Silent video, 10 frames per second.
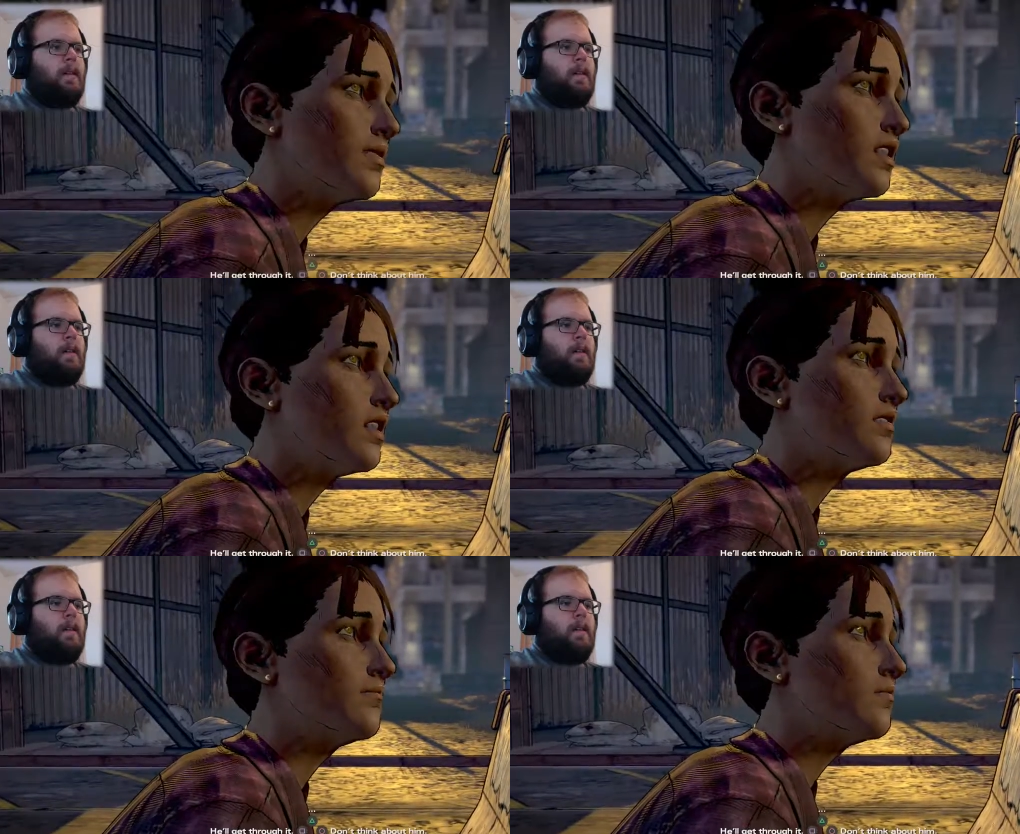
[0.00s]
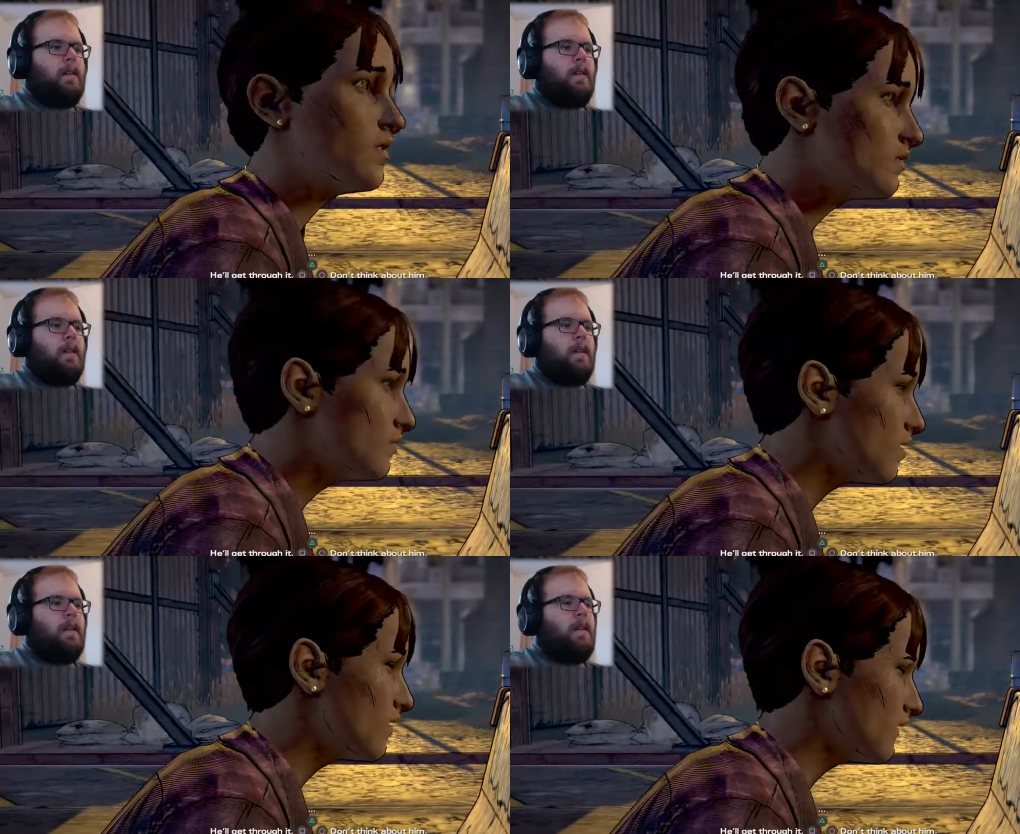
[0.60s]
Speaker 1: I can't be
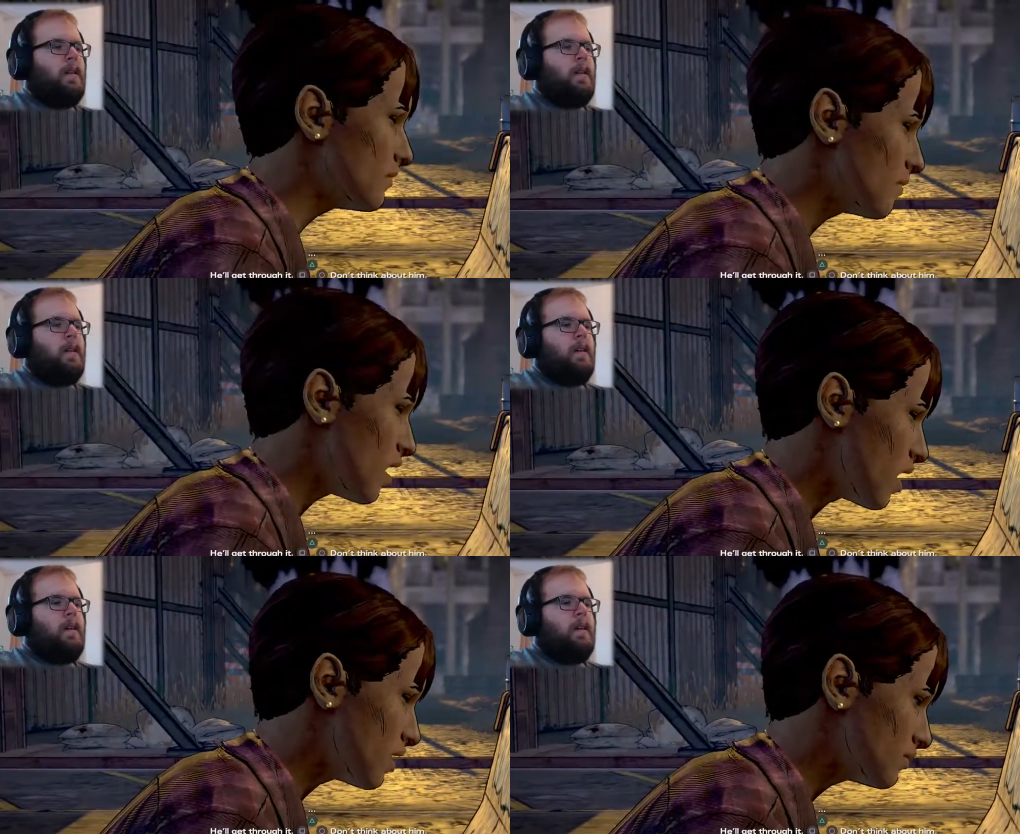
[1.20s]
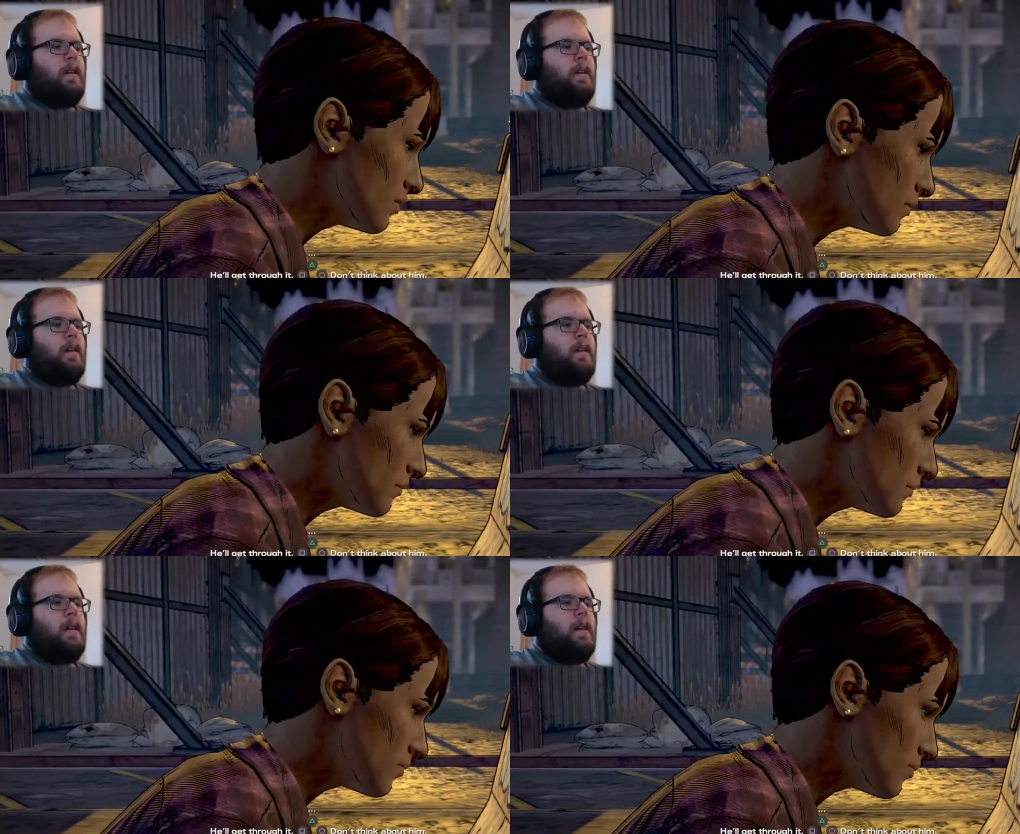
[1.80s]
his wife anymore.
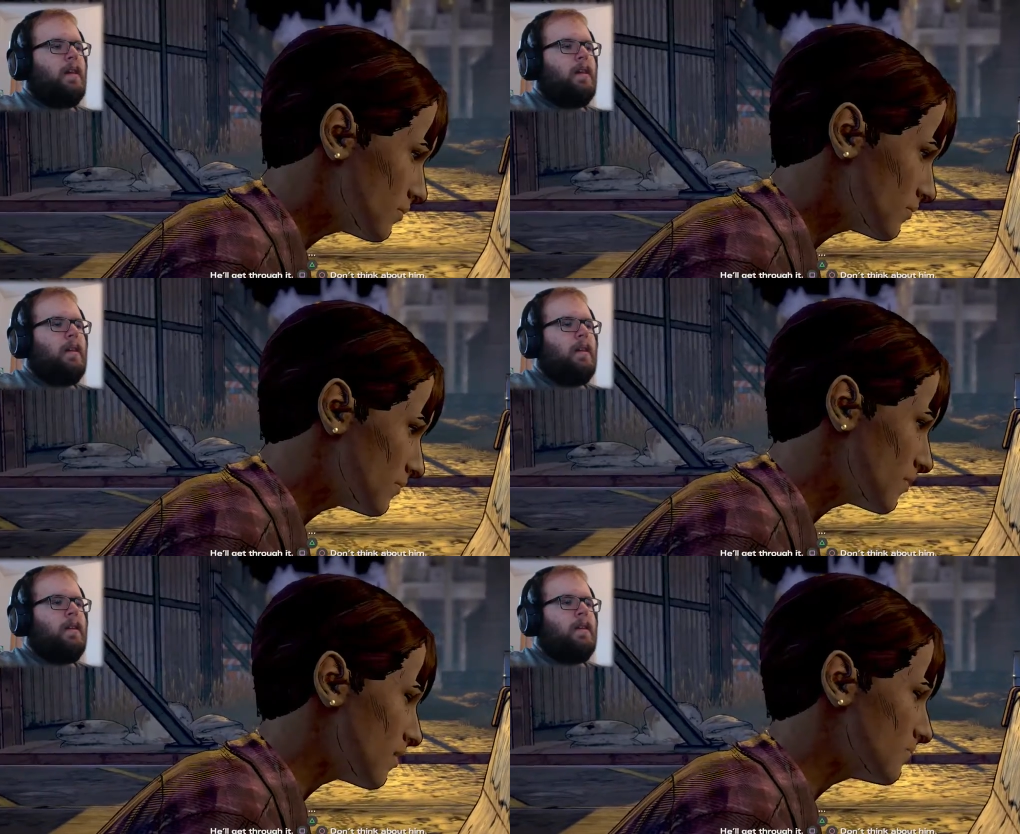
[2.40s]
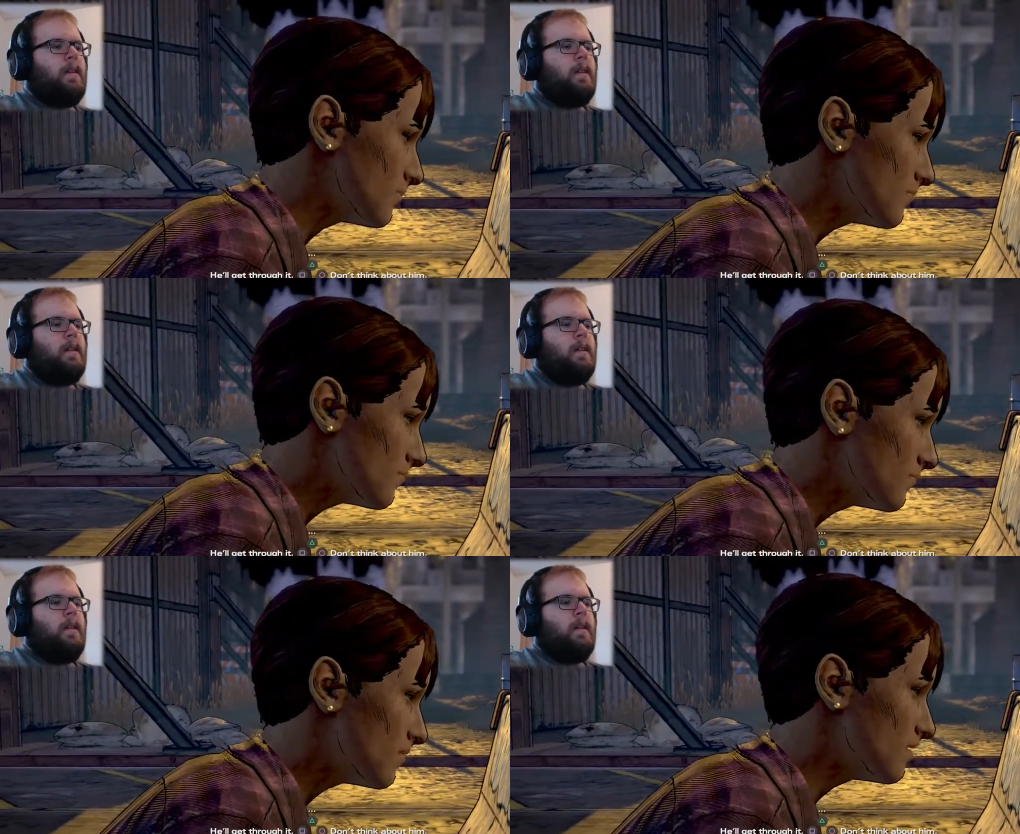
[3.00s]
But
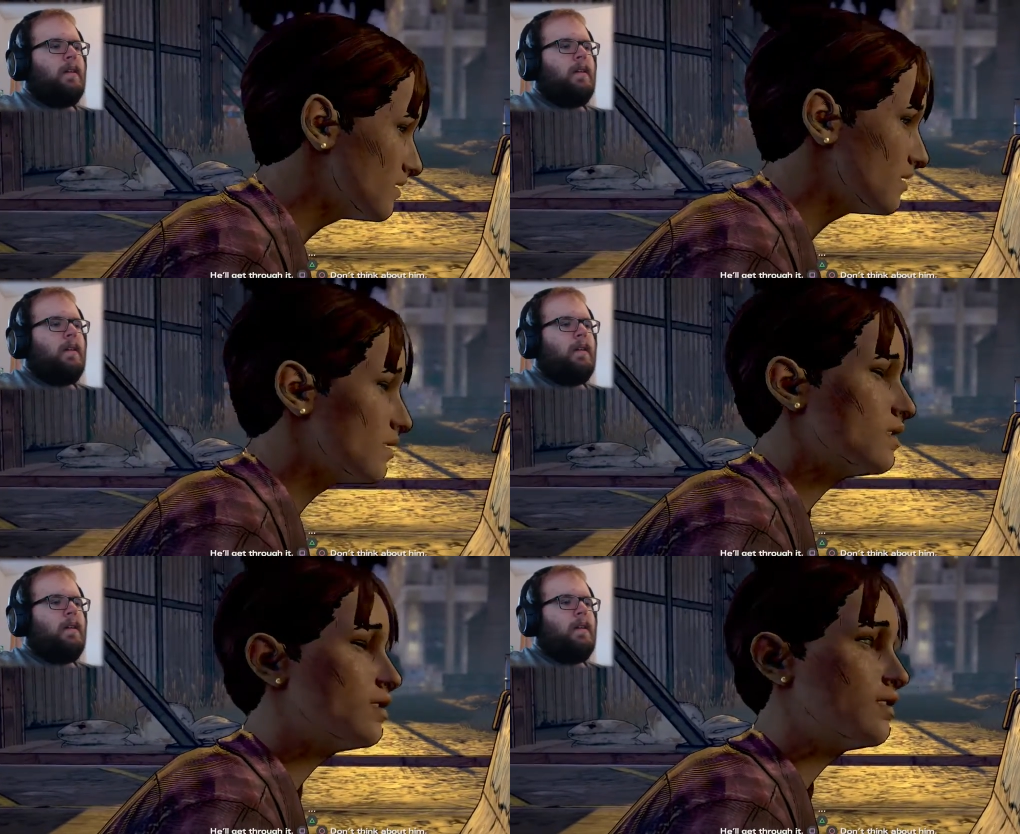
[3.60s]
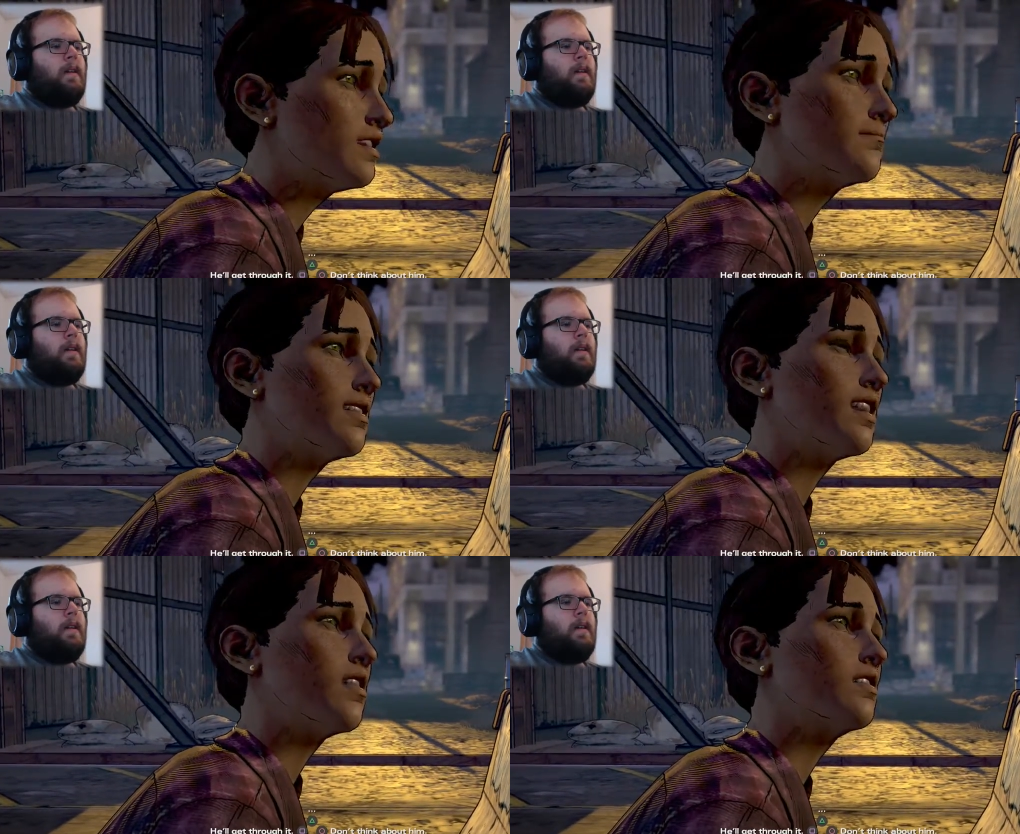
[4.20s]
he doesn't deserve to
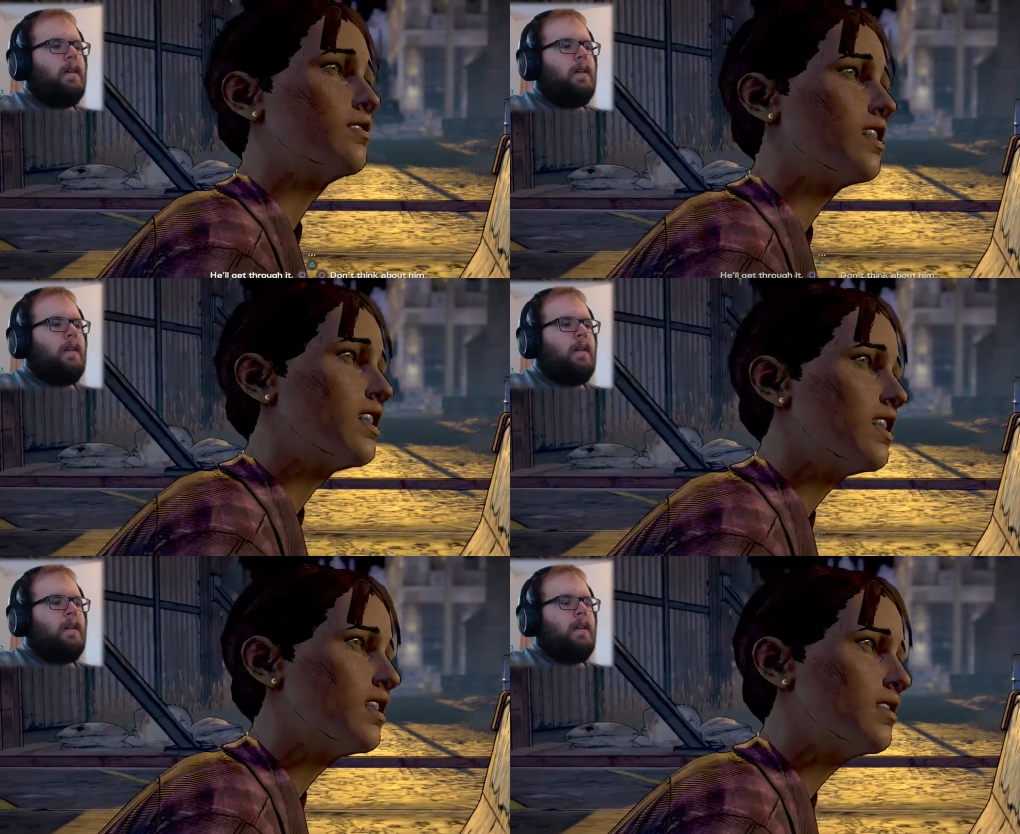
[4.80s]
be locked away.